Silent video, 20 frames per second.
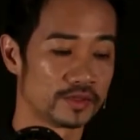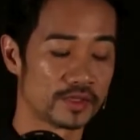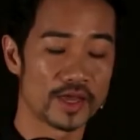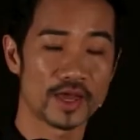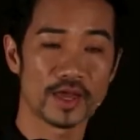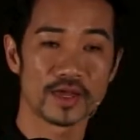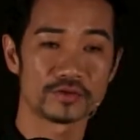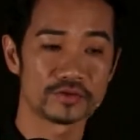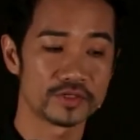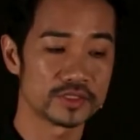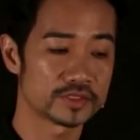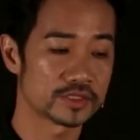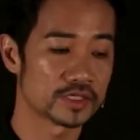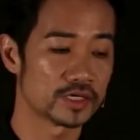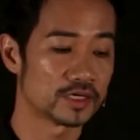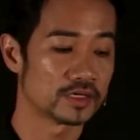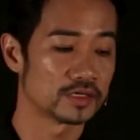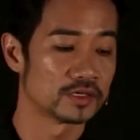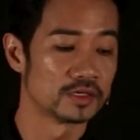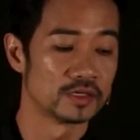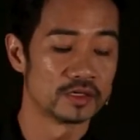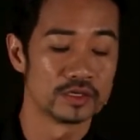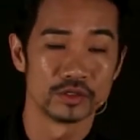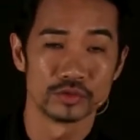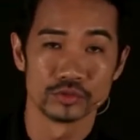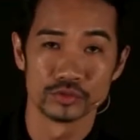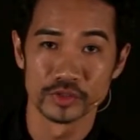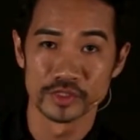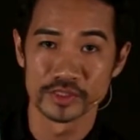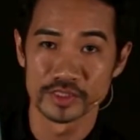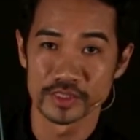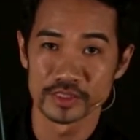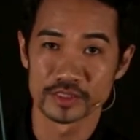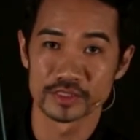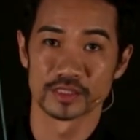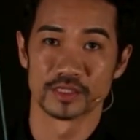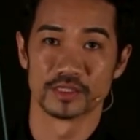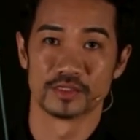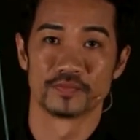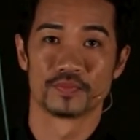There is a
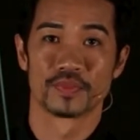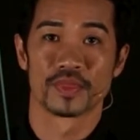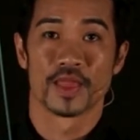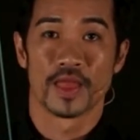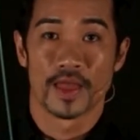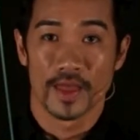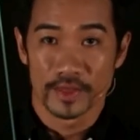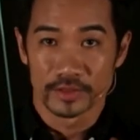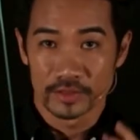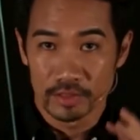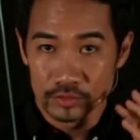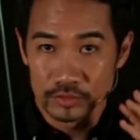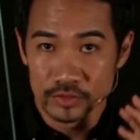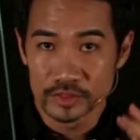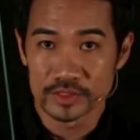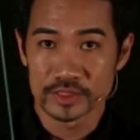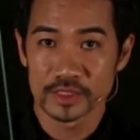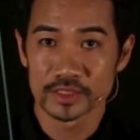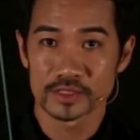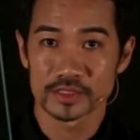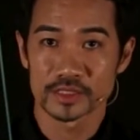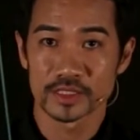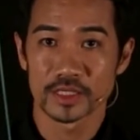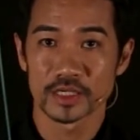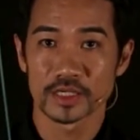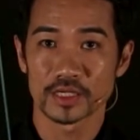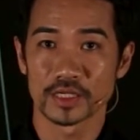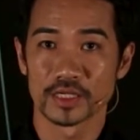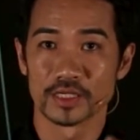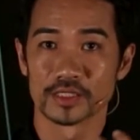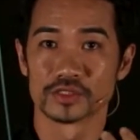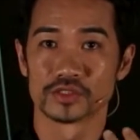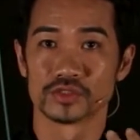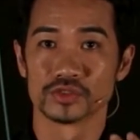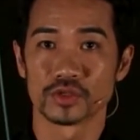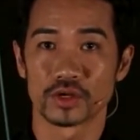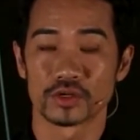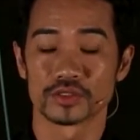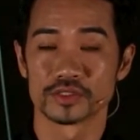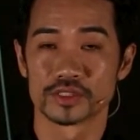resistor. And the resistor is
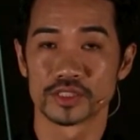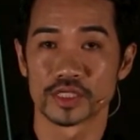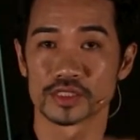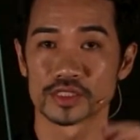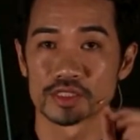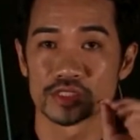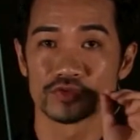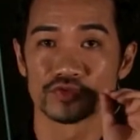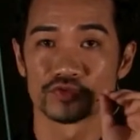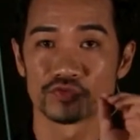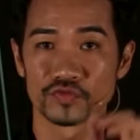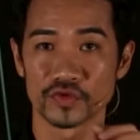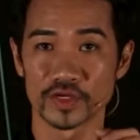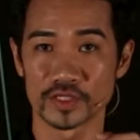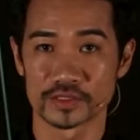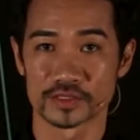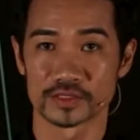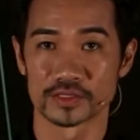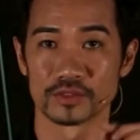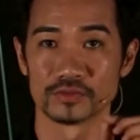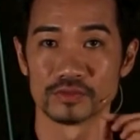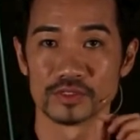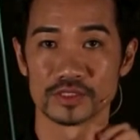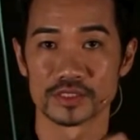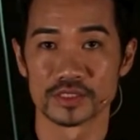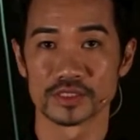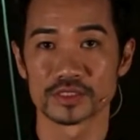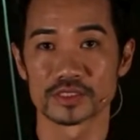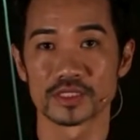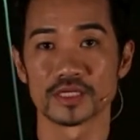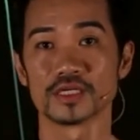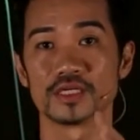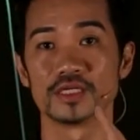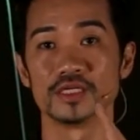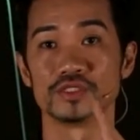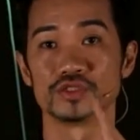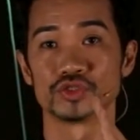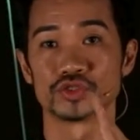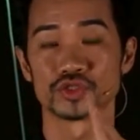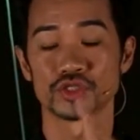not just fixed, the resistor
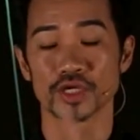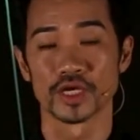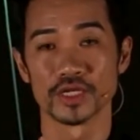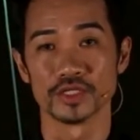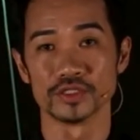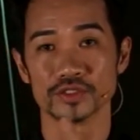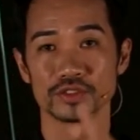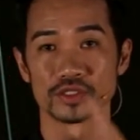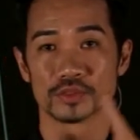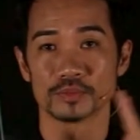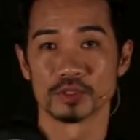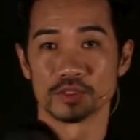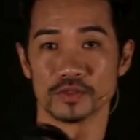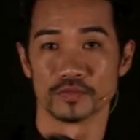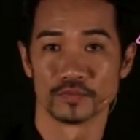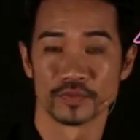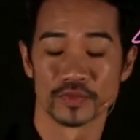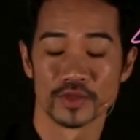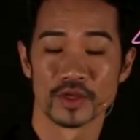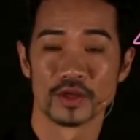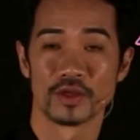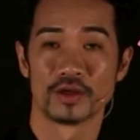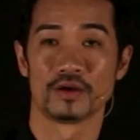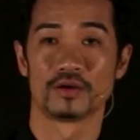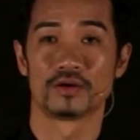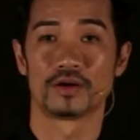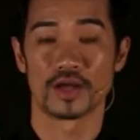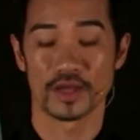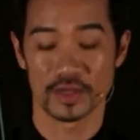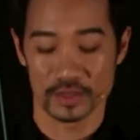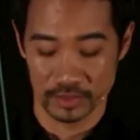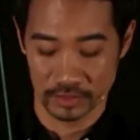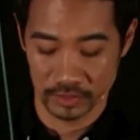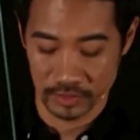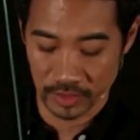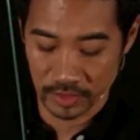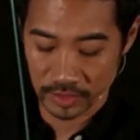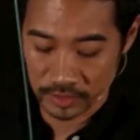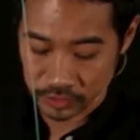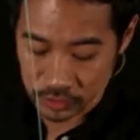is changeable. All right,
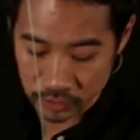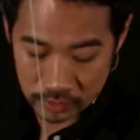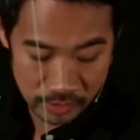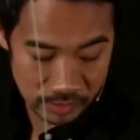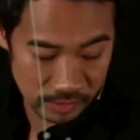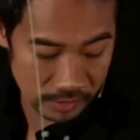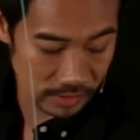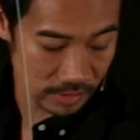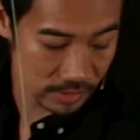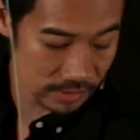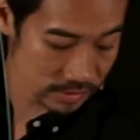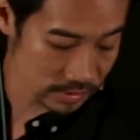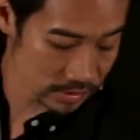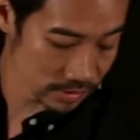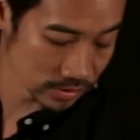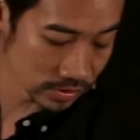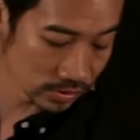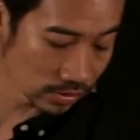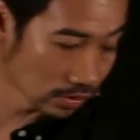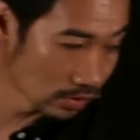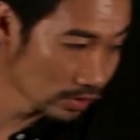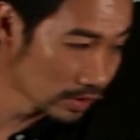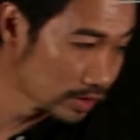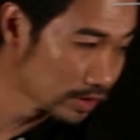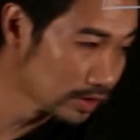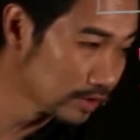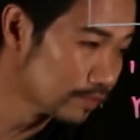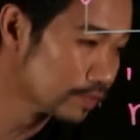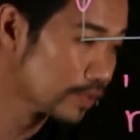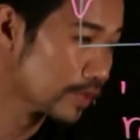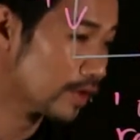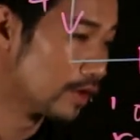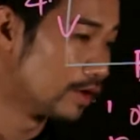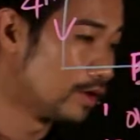okay? So this is called a